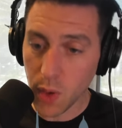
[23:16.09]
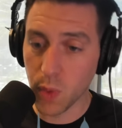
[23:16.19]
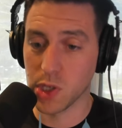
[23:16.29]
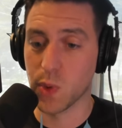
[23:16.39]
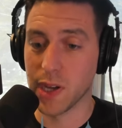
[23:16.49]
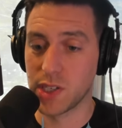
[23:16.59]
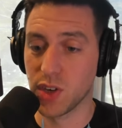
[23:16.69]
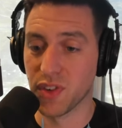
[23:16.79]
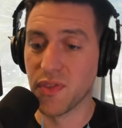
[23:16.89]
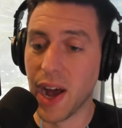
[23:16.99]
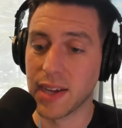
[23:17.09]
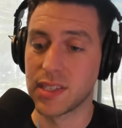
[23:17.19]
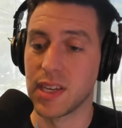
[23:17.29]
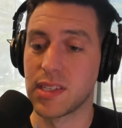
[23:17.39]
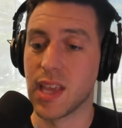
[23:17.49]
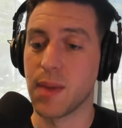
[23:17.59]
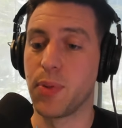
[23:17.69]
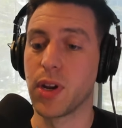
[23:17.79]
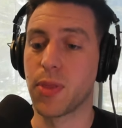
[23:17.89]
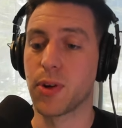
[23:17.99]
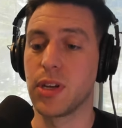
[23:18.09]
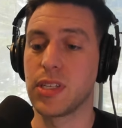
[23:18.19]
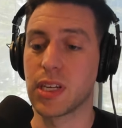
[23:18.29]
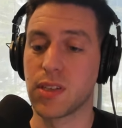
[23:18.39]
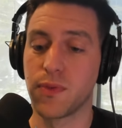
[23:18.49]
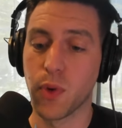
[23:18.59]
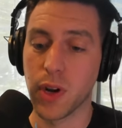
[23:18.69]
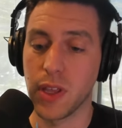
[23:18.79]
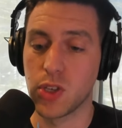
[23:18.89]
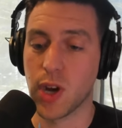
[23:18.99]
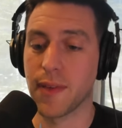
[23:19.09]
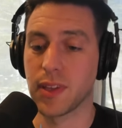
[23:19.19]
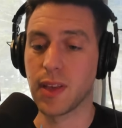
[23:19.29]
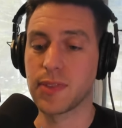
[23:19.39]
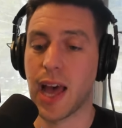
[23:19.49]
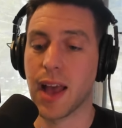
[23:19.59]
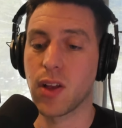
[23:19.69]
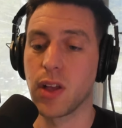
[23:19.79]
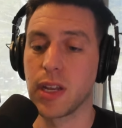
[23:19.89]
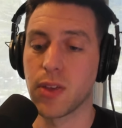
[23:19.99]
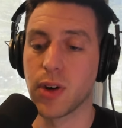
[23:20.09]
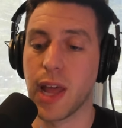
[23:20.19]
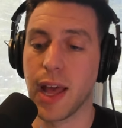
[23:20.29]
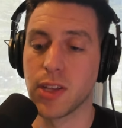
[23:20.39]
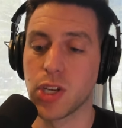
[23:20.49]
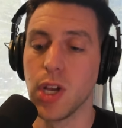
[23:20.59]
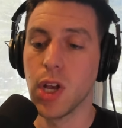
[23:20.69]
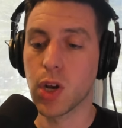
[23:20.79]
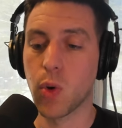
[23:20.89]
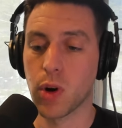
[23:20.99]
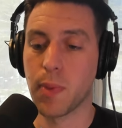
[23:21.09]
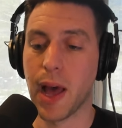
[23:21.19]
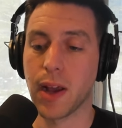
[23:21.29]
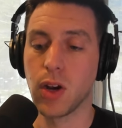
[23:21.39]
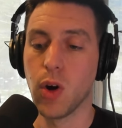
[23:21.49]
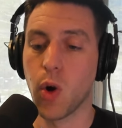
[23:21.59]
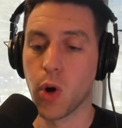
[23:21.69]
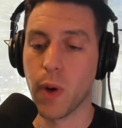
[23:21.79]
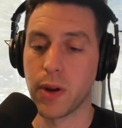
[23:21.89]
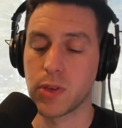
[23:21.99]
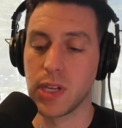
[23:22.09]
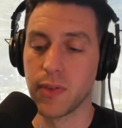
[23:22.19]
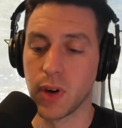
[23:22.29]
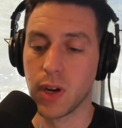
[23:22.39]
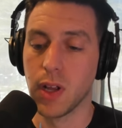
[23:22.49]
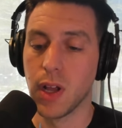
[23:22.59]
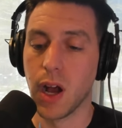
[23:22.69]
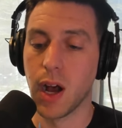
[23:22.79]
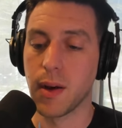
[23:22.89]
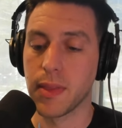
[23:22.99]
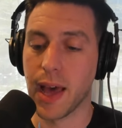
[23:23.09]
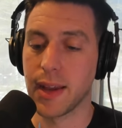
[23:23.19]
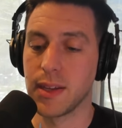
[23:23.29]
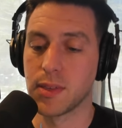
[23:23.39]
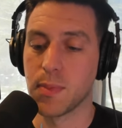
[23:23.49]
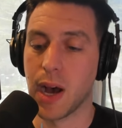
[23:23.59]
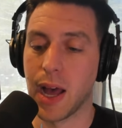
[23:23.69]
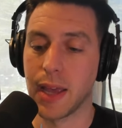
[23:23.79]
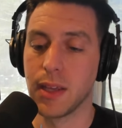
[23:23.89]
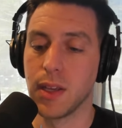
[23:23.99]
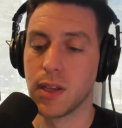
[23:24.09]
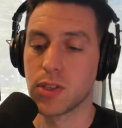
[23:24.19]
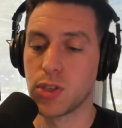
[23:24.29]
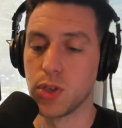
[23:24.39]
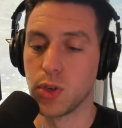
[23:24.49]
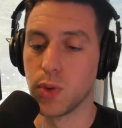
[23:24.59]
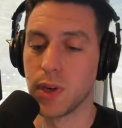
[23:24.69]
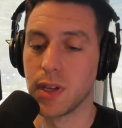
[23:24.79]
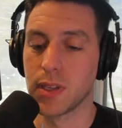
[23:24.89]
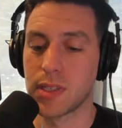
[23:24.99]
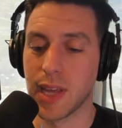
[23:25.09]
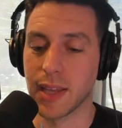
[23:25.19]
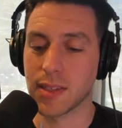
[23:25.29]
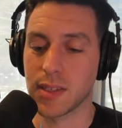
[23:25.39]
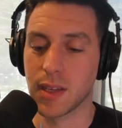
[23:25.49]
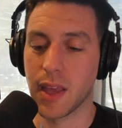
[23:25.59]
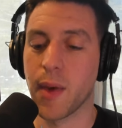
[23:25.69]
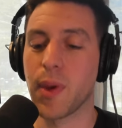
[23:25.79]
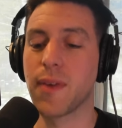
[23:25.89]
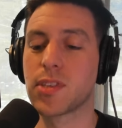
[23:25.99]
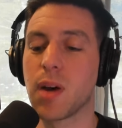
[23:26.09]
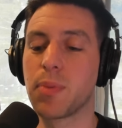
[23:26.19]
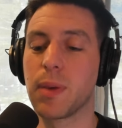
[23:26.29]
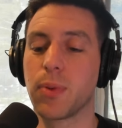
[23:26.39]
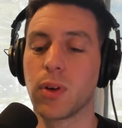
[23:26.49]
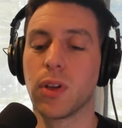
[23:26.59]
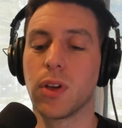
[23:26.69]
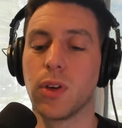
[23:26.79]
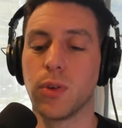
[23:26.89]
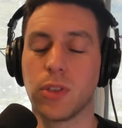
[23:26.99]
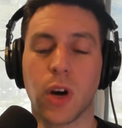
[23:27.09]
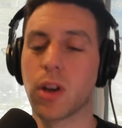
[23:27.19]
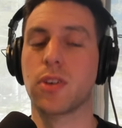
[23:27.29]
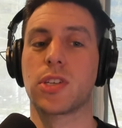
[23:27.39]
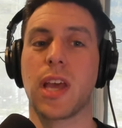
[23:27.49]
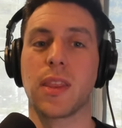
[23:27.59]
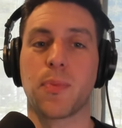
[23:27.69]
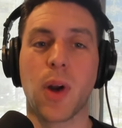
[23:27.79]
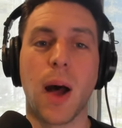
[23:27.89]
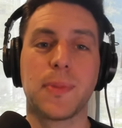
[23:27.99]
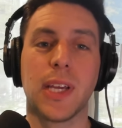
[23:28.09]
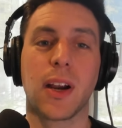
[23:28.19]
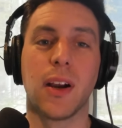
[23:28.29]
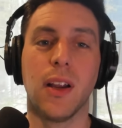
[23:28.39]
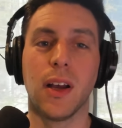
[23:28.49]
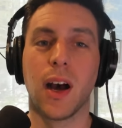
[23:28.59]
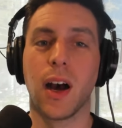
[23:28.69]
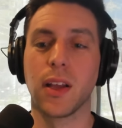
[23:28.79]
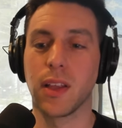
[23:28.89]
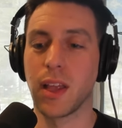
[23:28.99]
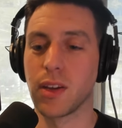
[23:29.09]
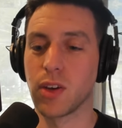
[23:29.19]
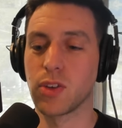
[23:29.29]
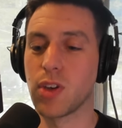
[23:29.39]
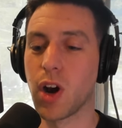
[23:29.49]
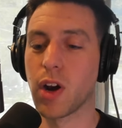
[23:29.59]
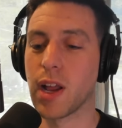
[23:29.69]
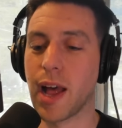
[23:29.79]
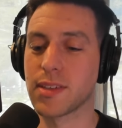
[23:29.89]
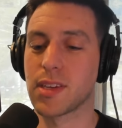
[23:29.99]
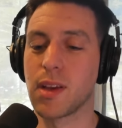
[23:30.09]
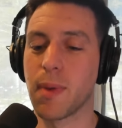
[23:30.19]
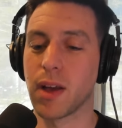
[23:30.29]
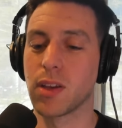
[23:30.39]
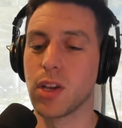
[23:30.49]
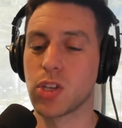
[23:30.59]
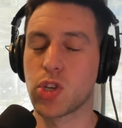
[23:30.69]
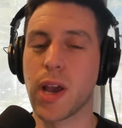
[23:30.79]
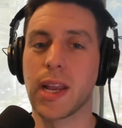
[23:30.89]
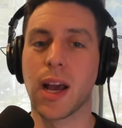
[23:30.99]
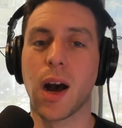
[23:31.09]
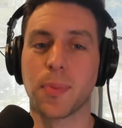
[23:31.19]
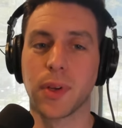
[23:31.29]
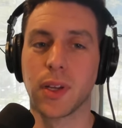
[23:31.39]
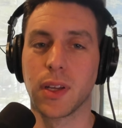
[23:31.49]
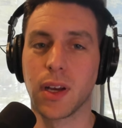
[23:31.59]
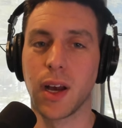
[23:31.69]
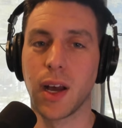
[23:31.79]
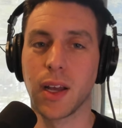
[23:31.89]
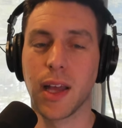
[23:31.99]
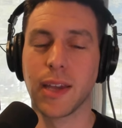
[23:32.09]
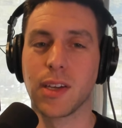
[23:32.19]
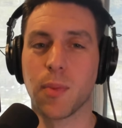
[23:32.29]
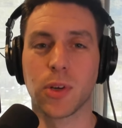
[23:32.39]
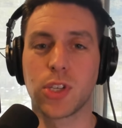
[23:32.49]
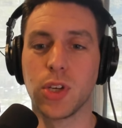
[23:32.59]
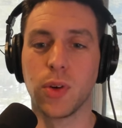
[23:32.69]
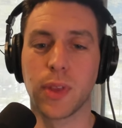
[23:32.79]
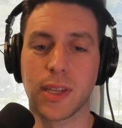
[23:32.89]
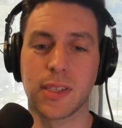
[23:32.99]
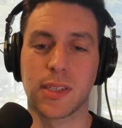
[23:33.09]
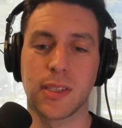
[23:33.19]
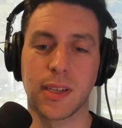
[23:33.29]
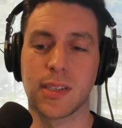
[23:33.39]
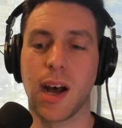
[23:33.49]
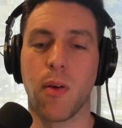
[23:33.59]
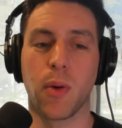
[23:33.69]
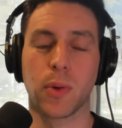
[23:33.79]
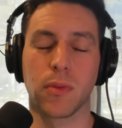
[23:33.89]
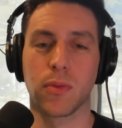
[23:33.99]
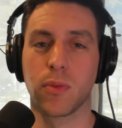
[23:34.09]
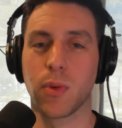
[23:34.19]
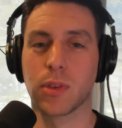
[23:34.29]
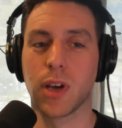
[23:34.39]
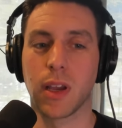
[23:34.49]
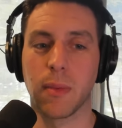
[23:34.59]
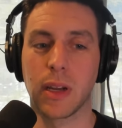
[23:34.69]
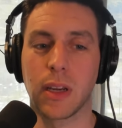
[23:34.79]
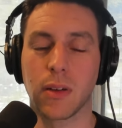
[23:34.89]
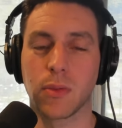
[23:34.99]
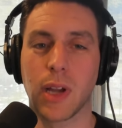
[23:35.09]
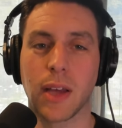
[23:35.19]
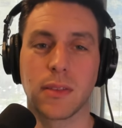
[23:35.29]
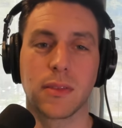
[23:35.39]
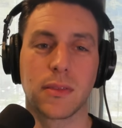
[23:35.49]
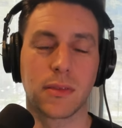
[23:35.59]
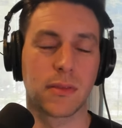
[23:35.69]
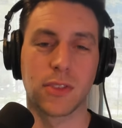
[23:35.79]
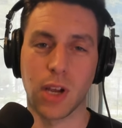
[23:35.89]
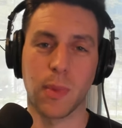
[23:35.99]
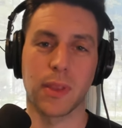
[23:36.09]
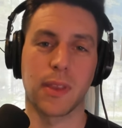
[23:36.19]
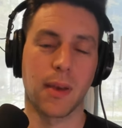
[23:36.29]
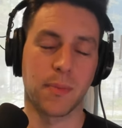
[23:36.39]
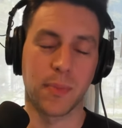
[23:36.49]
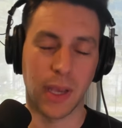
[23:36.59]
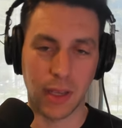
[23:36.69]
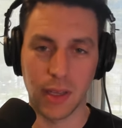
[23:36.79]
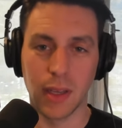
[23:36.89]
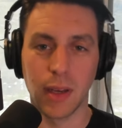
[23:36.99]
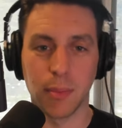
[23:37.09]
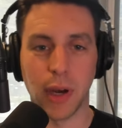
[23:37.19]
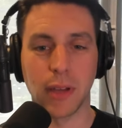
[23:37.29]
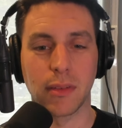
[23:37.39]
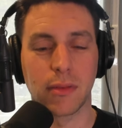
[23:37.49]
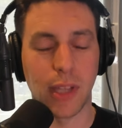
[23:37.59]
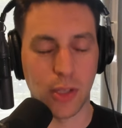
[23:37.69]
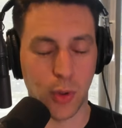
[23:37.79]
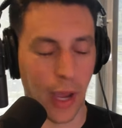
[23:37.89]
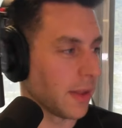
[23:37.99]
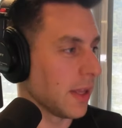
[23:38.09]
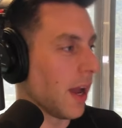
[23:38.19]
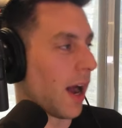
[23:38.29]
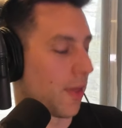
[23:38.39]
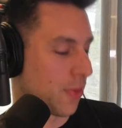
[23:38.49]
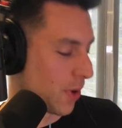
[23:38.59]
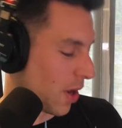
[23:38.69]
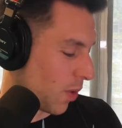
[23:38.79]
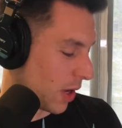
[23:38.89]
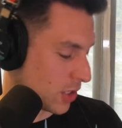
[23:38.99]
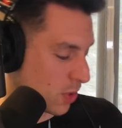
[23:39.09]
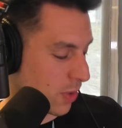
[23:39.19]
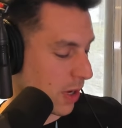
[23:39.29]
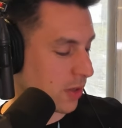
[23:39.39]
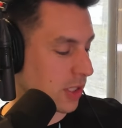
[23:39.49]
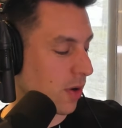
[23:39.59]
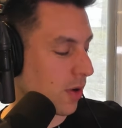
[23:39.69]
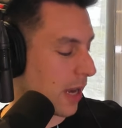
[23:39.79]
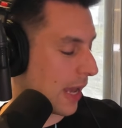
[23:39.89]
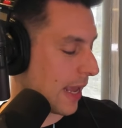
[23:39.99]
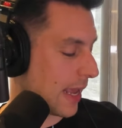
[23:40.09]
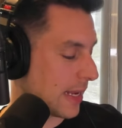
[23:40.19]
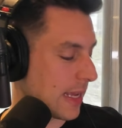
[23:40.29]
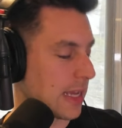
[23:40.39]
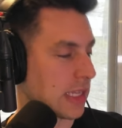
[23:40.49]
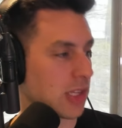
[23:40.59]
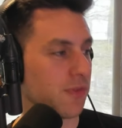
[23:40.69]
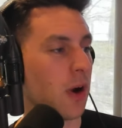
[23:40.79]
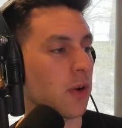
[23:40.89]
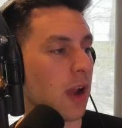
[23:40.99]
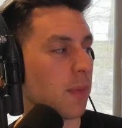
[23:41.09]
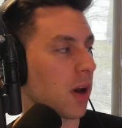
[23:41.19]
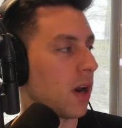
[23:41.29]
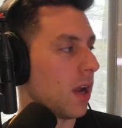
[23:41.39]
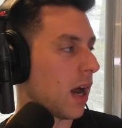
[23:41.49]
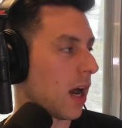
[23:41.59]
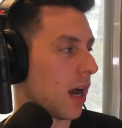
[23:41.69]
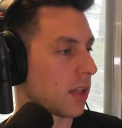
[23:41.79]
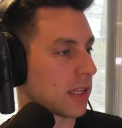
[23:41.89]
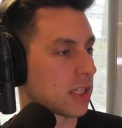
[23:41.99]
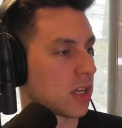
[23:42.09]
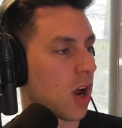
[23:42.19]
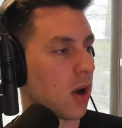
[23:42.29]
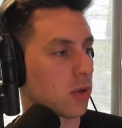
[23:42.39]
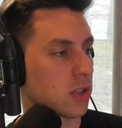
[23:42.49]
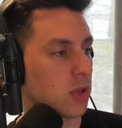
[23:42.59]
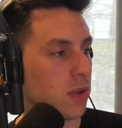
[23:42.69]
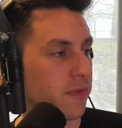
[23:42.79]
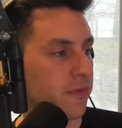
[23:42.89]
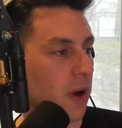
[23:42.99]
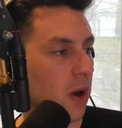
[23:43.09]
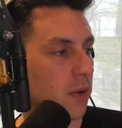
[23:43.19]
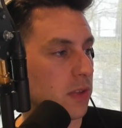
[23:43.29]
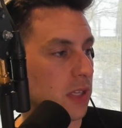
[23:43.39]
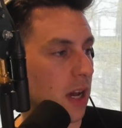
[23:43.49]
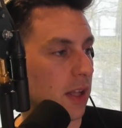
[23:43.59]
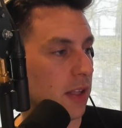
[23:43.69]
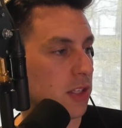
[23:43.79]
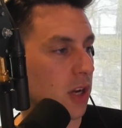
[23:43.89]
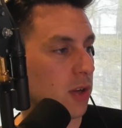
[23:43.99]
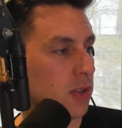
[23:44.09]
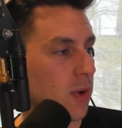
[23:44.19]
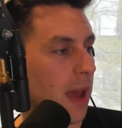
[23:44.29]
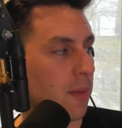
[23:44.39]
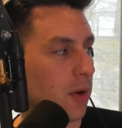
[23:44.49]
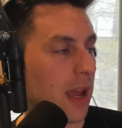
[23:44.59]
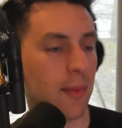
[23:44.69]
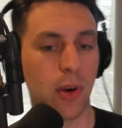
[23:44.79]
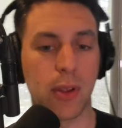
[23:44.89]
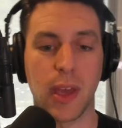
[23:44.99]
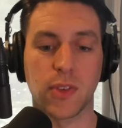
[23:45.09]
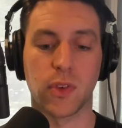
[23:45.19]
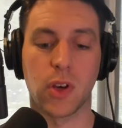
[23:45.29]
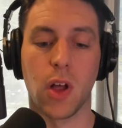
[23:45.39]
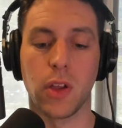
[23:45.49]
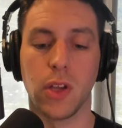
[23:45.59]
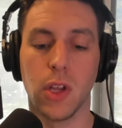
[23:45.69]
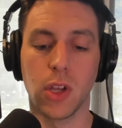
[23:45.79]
Which is why Silver Fox says, stay put at 36 and 40 and draft a left tackle and either an edge, cornerback, or wide receiver. That is my 2 cents. And then we have some people who don't understand the prompt here and are asking about trading up at number two. That's not what we're talking about here. We're not talking about that pick, but that's okay. 301-230-0980 is the phone number. Let's go to the phones. Let's go to Emery. Emery, thanks for calling.